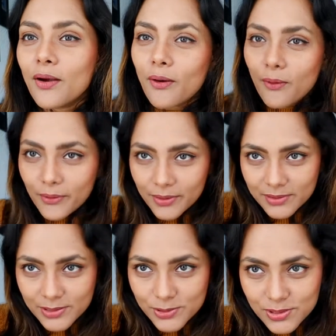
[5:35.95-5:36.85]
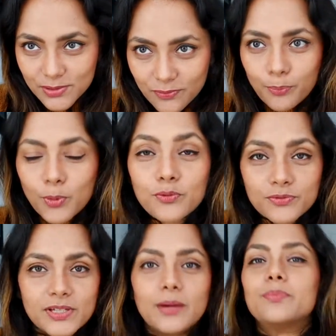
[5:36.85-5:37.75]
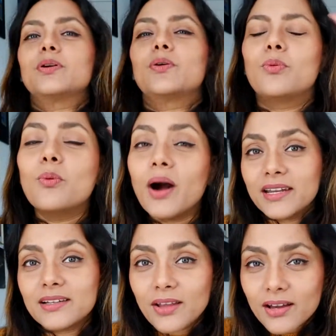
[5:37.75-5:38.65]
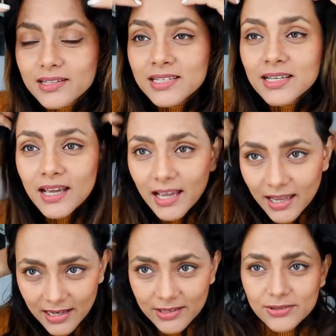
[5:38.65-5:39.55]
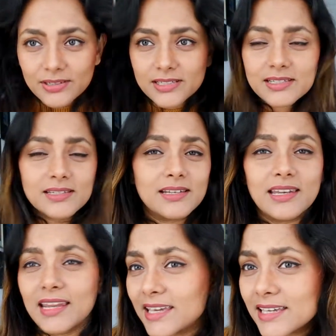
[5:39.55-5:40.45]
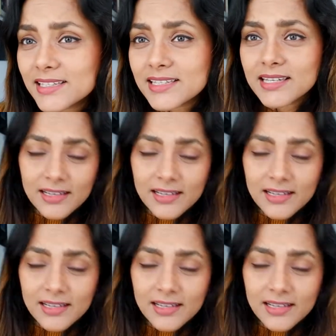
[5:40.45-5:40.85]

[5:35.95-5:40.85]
or it's just poofed up quite a lot, and I really didn't like it.